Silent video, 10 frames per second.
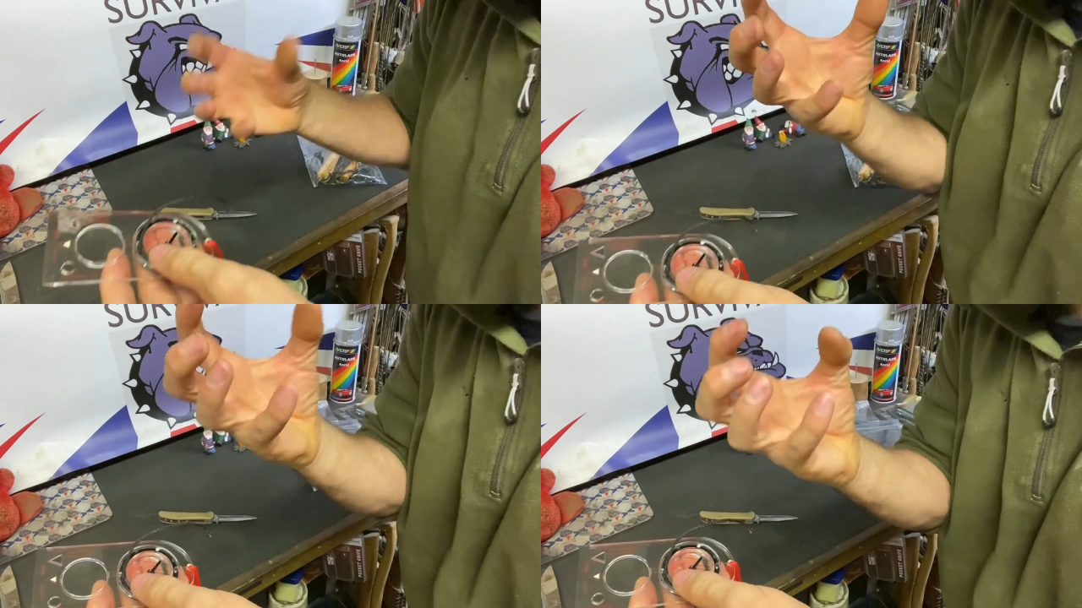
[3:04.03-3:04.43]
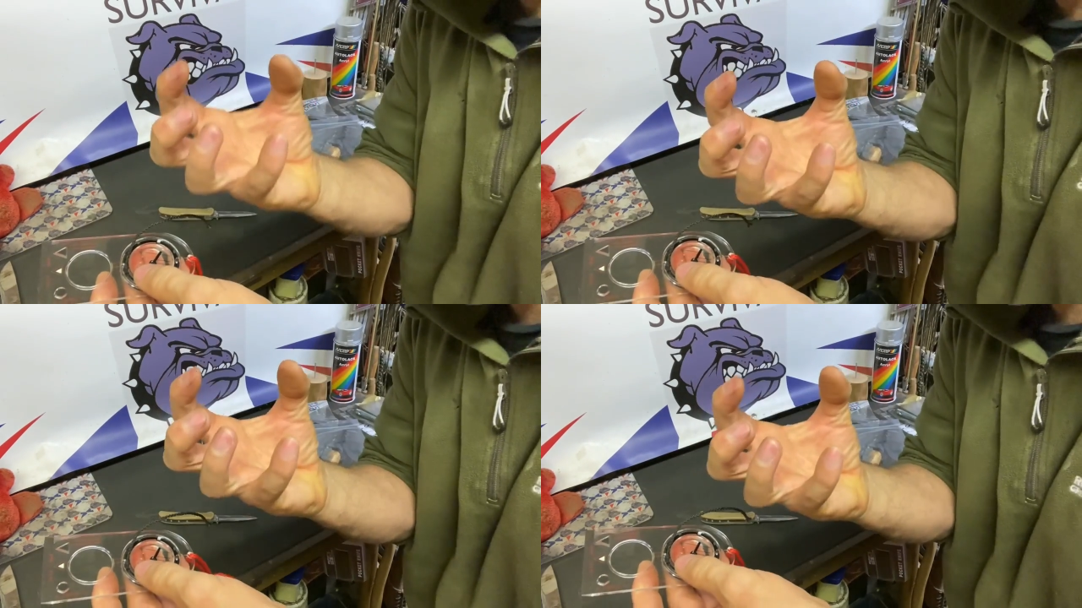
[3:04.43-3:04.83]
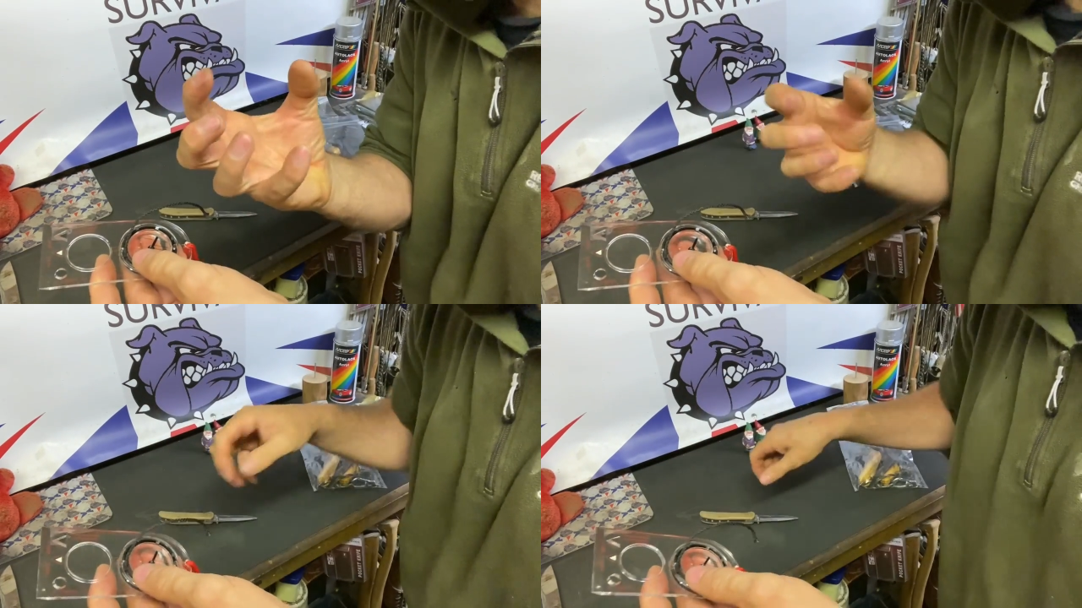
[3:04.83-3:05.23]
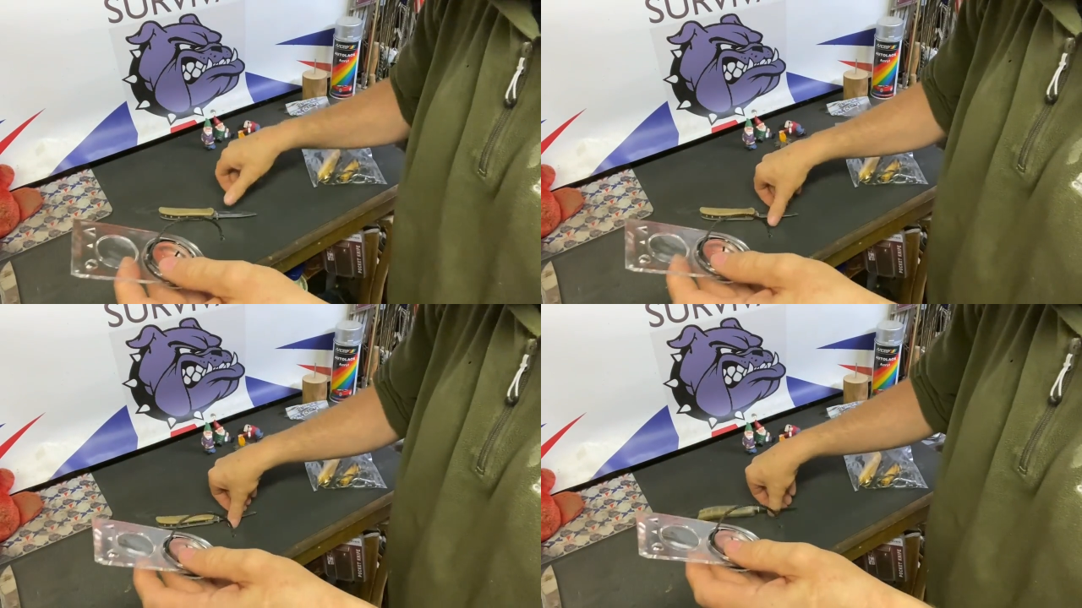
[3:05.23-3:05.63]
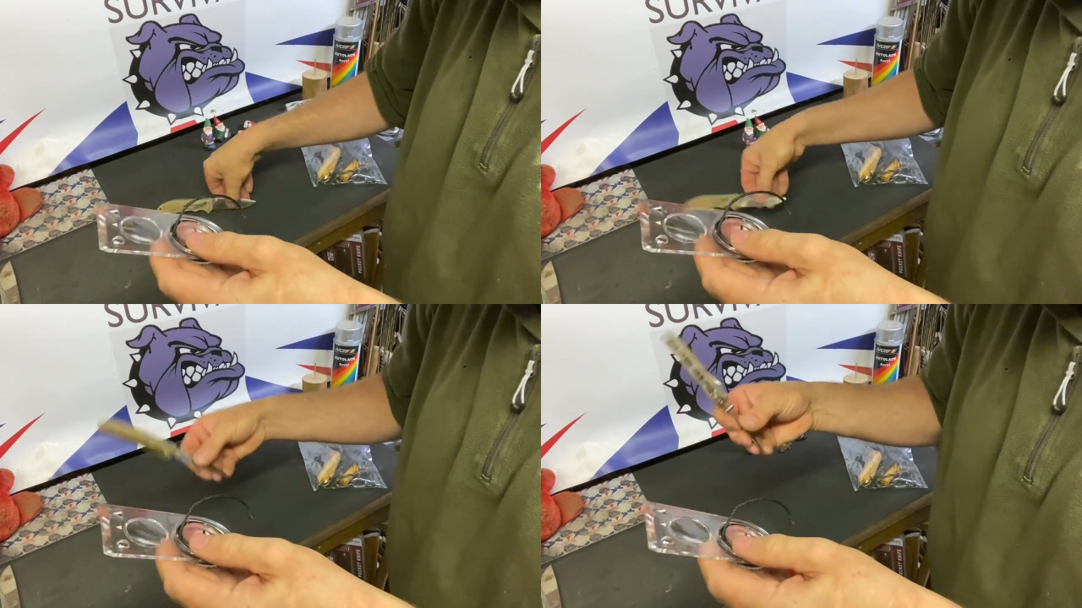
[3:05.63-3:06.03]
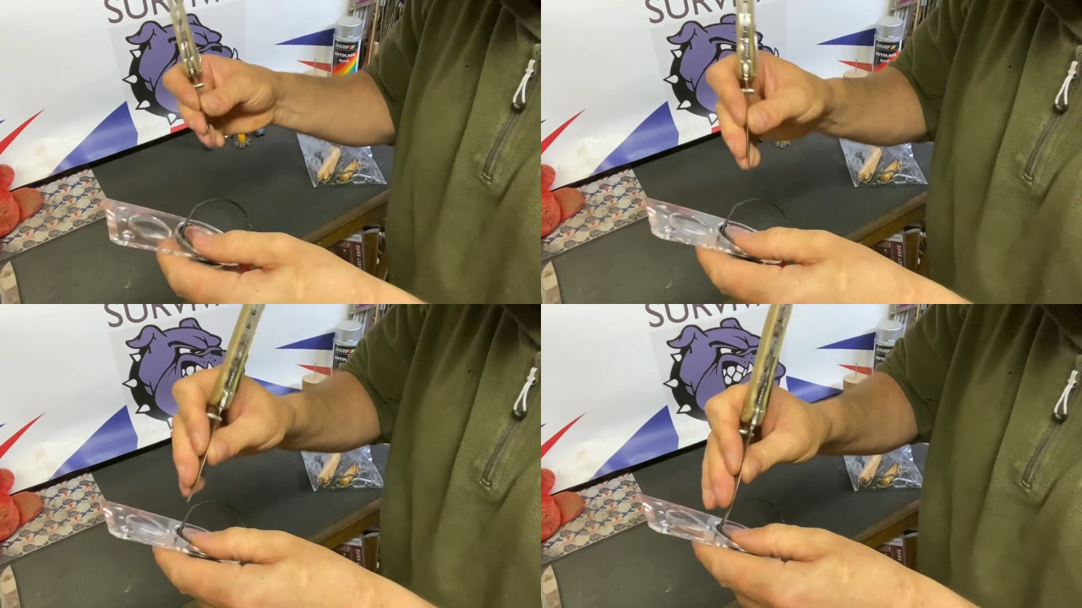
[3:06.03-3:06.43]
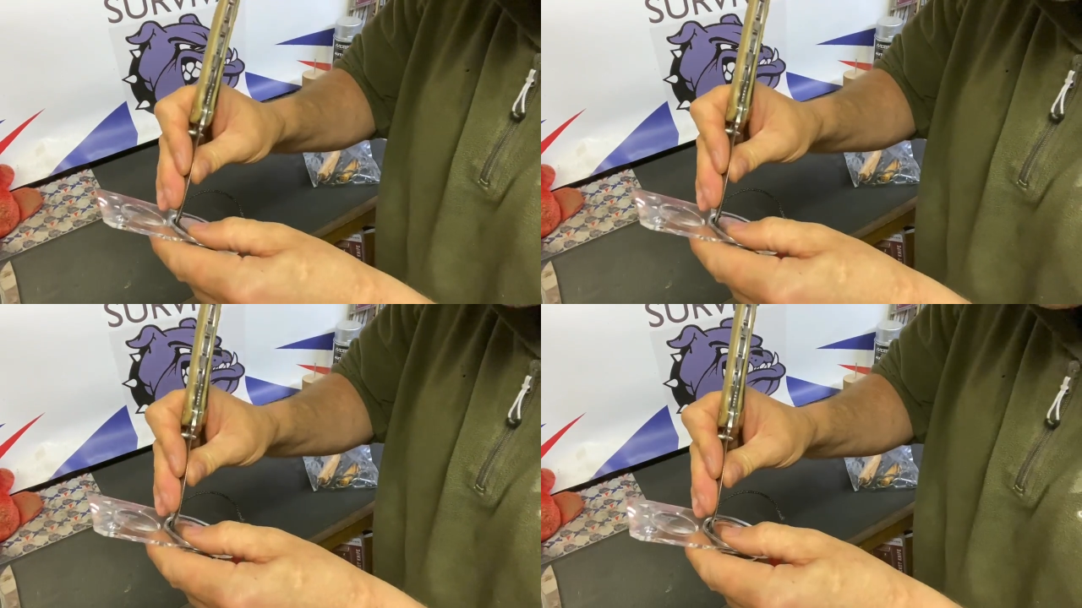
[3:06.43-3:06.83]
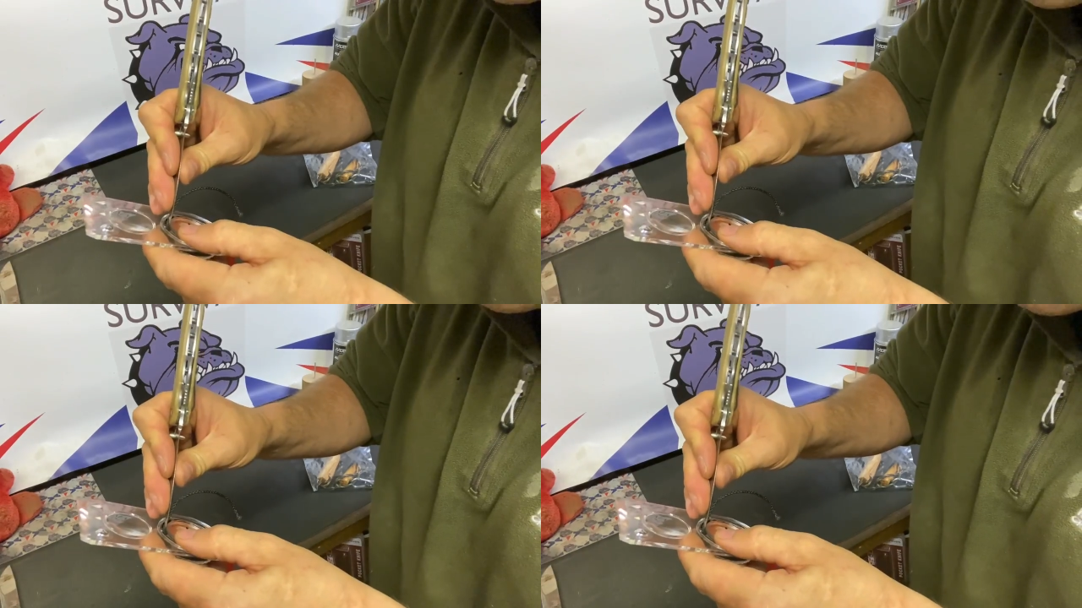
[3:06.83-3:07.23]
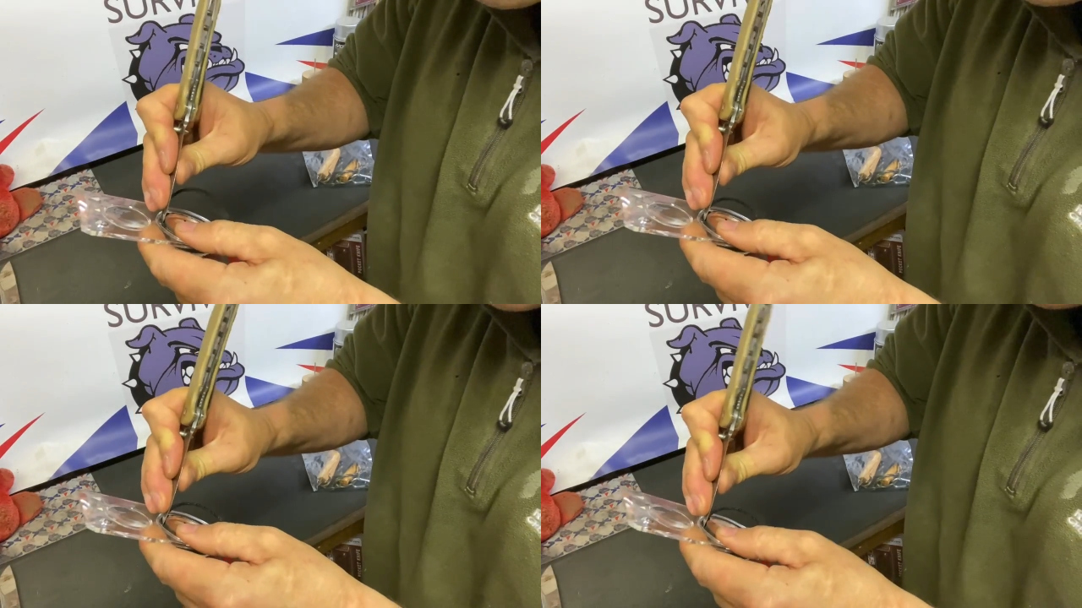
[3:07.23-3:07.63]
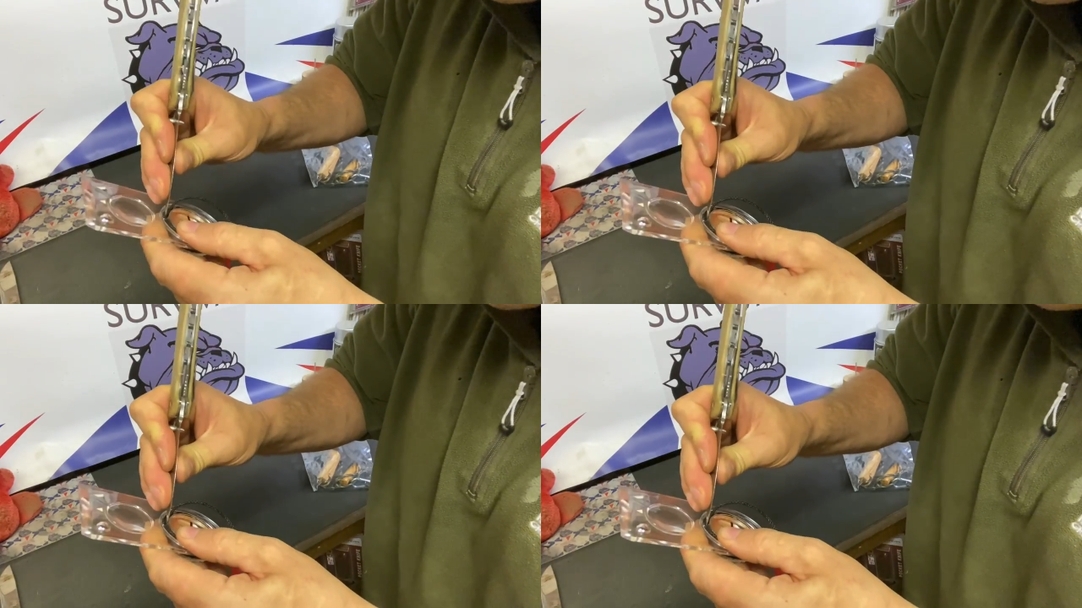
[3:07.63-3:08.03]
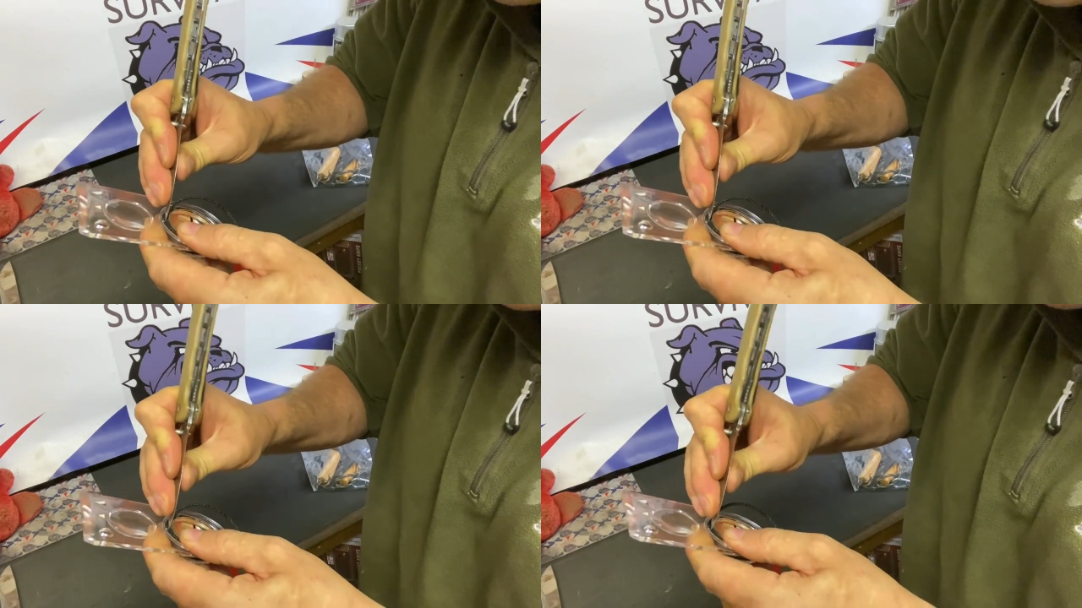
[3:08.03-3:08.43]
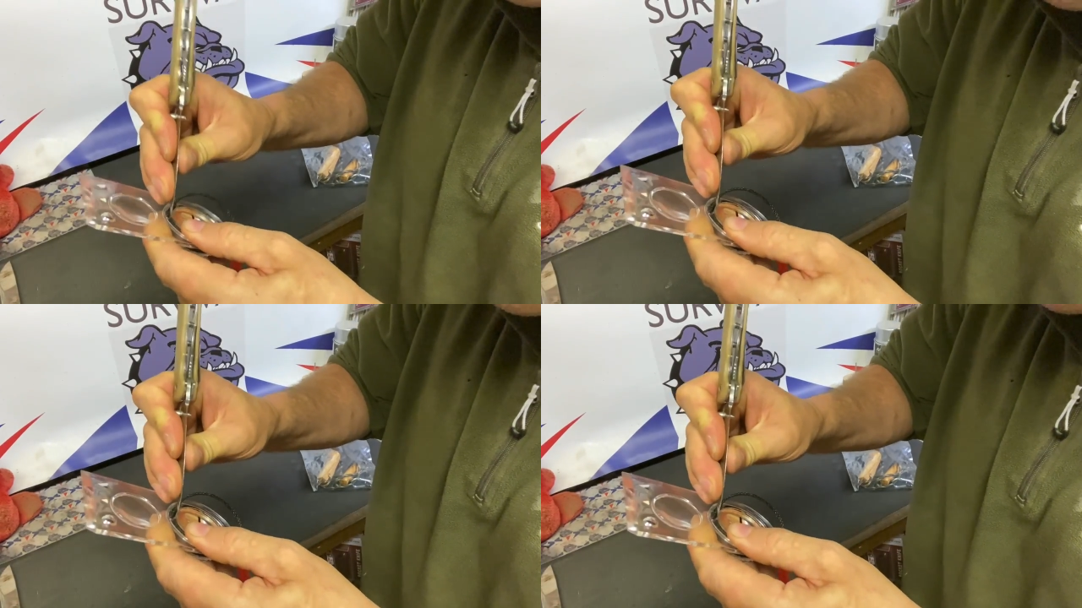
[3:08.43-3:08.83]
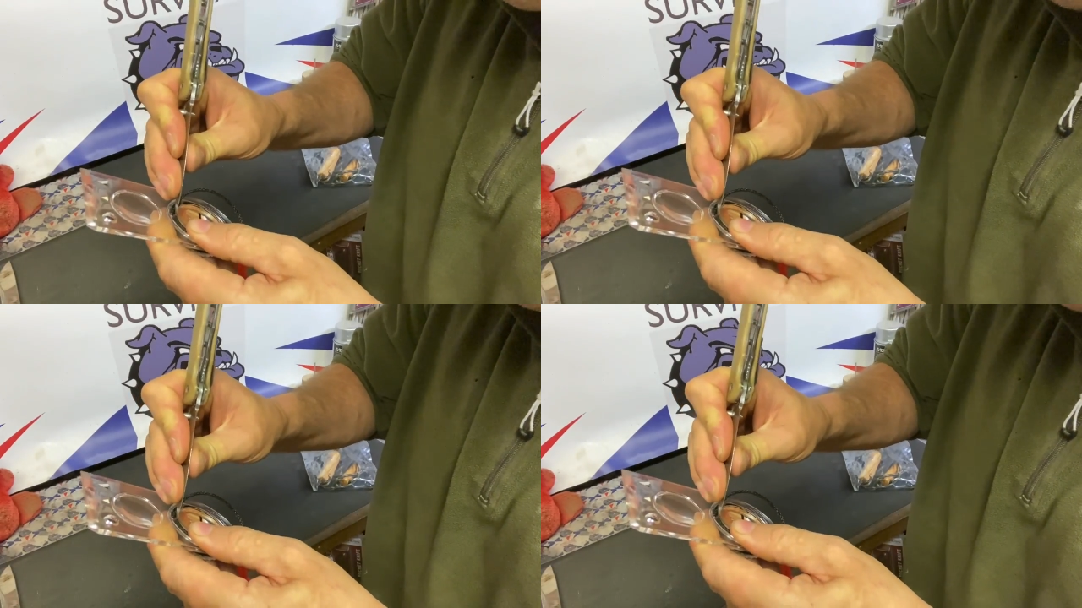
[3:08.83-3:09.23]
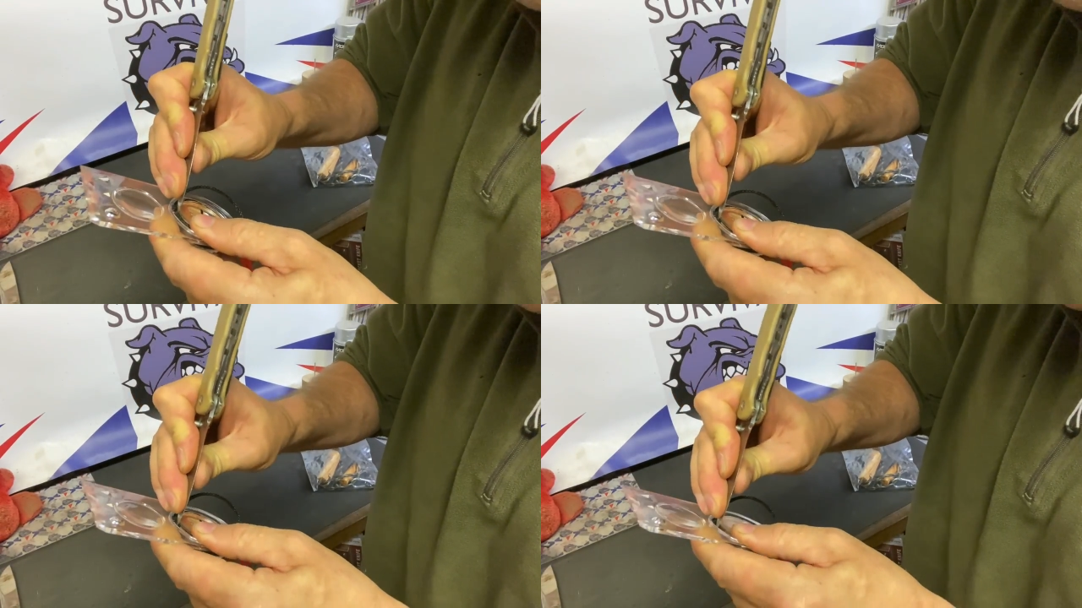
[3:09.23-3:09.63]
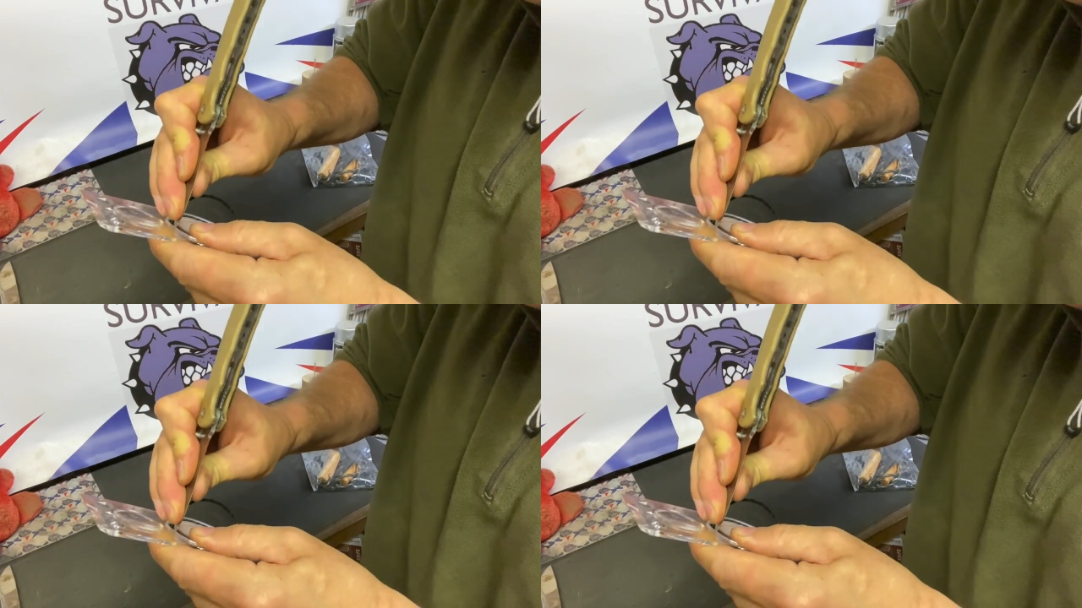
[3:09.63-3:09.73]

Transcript: Nobody's mouth can be seen.